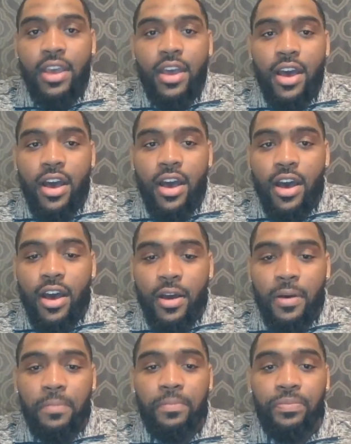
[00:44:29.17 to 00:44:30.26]

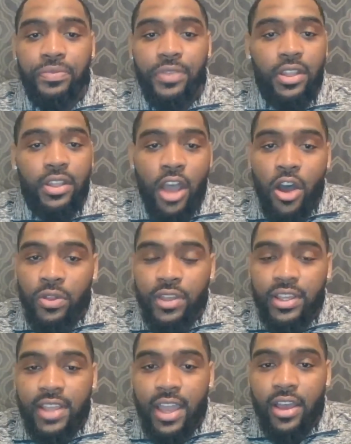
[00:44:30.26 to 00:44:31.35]
Not only
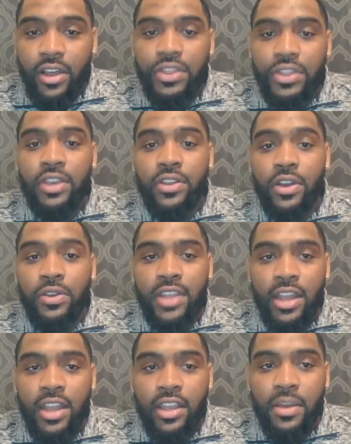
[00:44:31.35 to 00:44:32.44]
stay healthy, you know, stay in
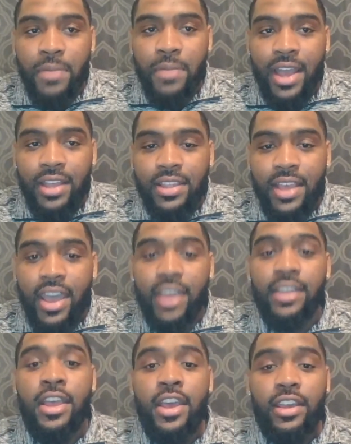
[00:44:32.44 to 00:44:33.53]
a good mindset,
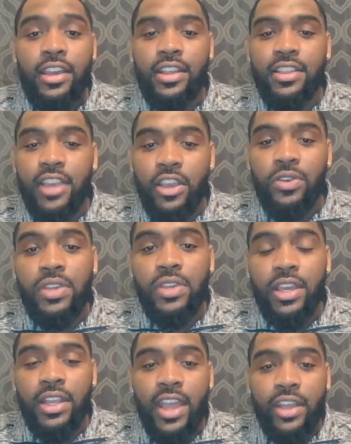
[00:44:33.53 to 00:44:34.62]
continue to
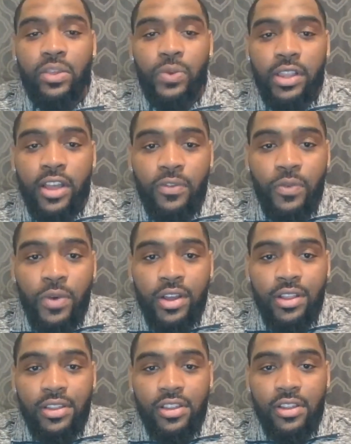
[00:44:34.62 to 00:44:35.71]
connect with loved
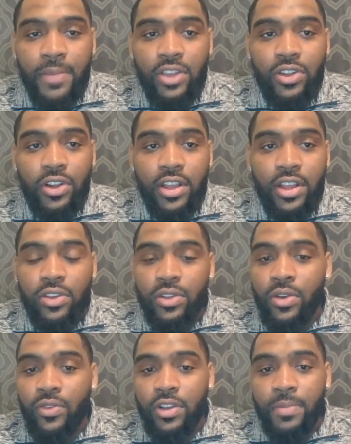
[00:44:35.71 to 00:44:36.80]
ones, just make sure that you do it
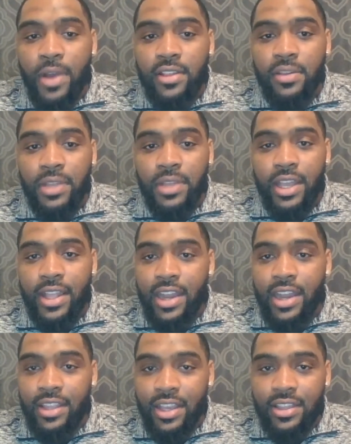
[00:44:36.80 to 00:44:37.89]
responsibly and at a
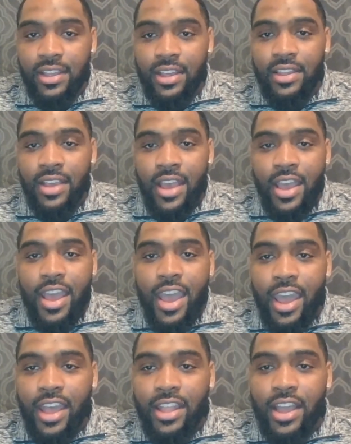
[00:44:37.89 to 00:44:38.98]
distance.
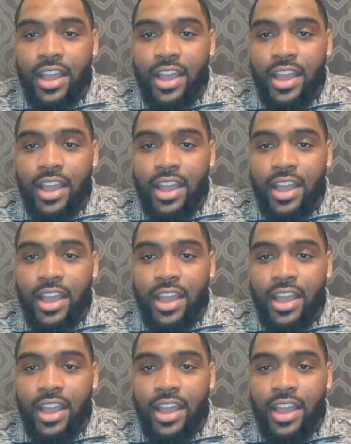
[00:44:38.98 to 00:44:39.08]
And